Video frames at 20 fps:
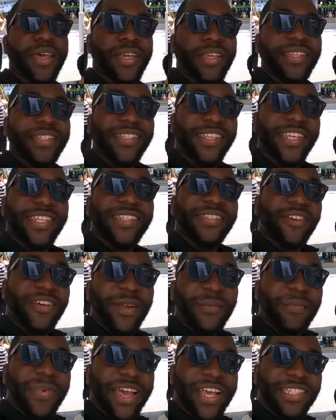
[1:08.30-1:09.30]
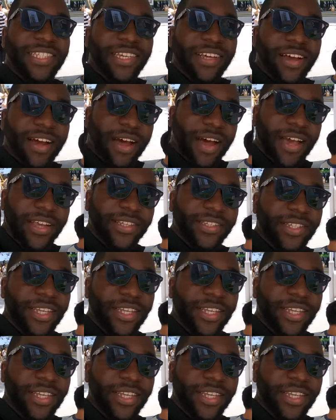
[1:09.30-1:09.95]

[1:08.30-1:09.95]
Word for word: Is this not amazing, guys?